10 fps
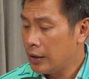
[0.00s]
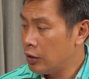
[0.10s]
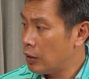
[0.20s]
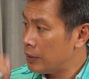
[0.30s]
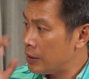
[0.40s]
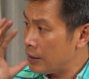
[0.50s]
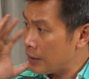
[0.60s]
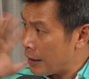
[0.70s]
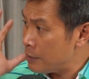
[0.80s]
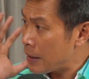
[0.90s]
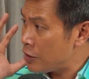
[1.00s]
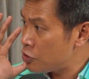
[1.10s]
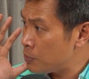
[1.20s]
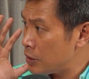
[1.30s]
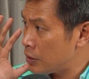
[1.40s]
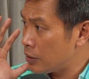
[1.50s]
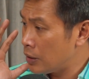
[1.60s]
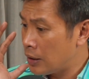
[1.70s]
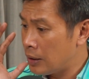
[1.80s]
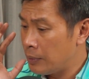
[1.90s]
the head management,
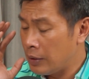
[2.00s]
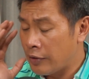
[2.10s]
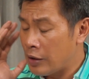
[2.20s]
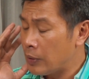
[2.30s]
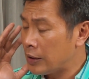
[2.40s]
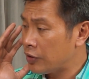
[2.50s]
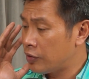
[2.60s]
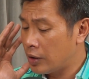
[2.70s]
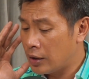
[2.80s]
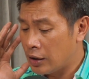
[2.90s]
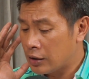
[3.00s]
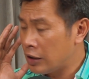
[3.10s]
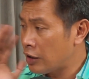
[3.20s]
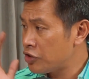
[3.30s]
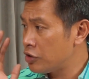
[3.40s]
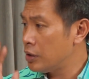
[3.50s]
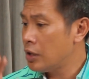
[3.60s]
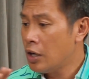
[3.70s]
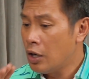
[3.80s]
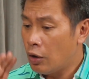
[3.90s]
if anyone gets a concussion,